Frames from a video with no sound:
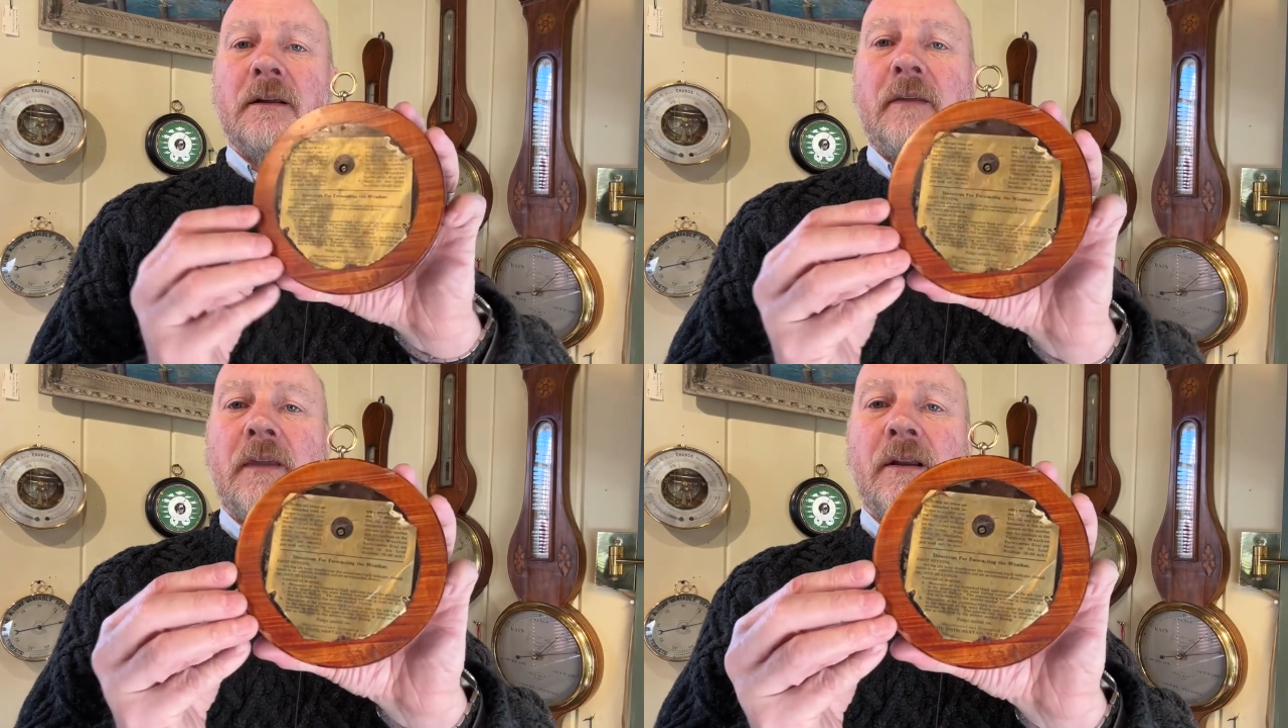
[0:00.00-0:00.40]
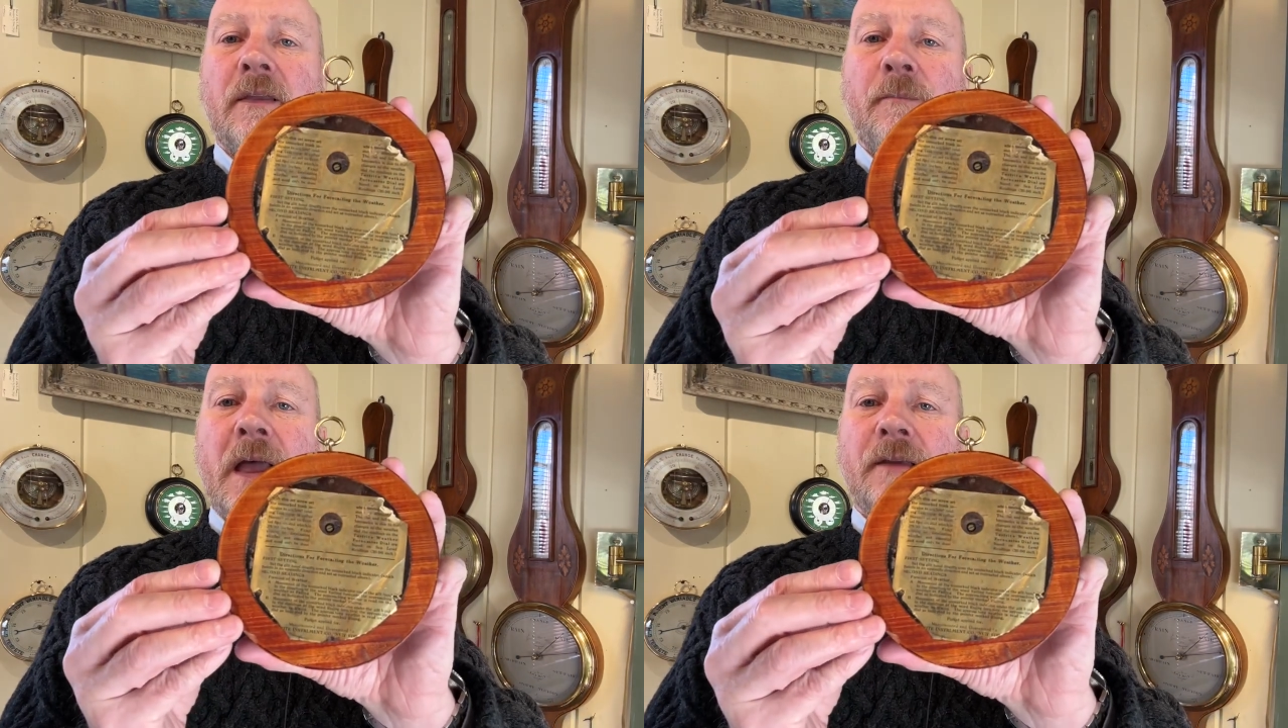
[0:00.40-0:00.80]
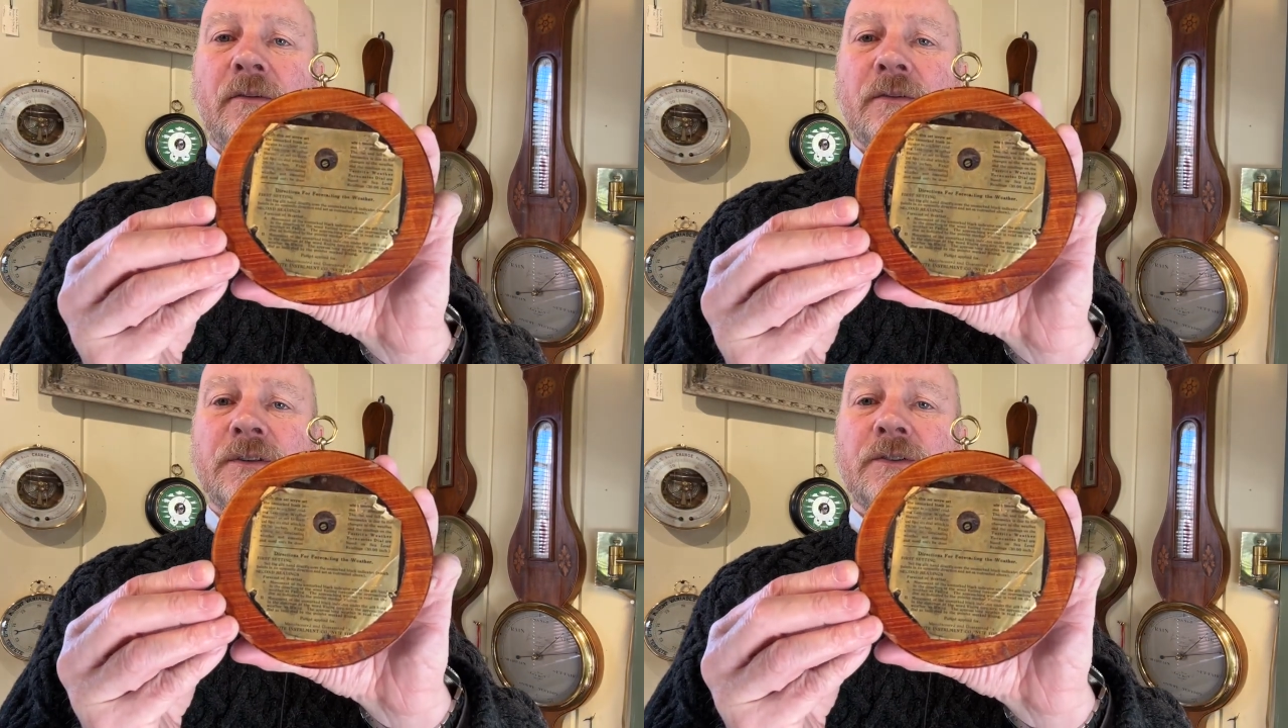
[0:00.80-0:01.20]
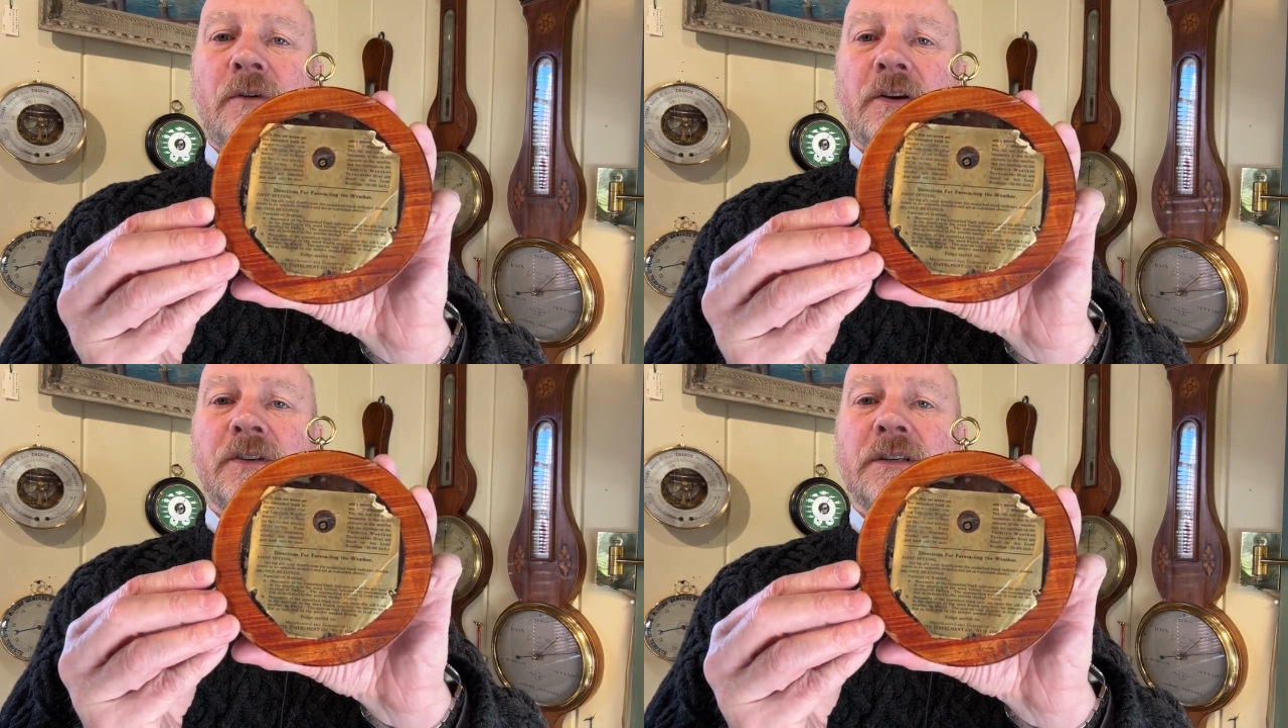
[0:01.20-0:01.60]
And then on the back, there are
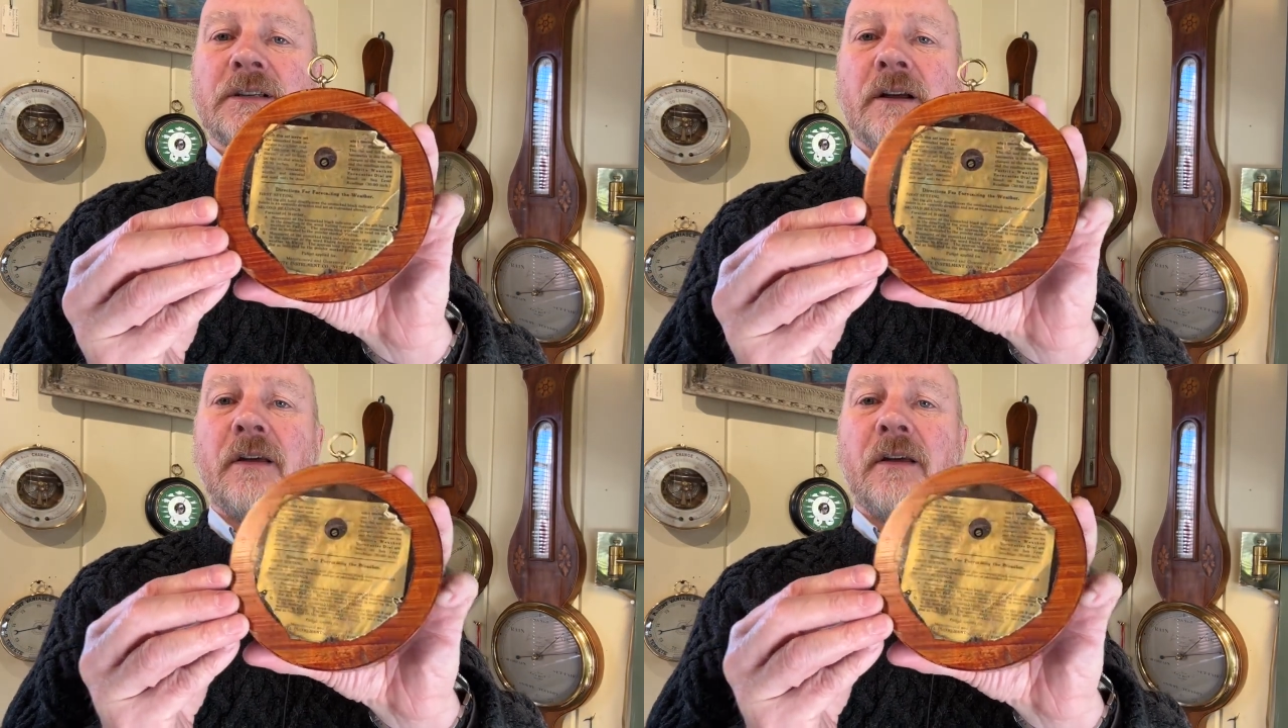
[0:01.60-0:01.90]
instructions on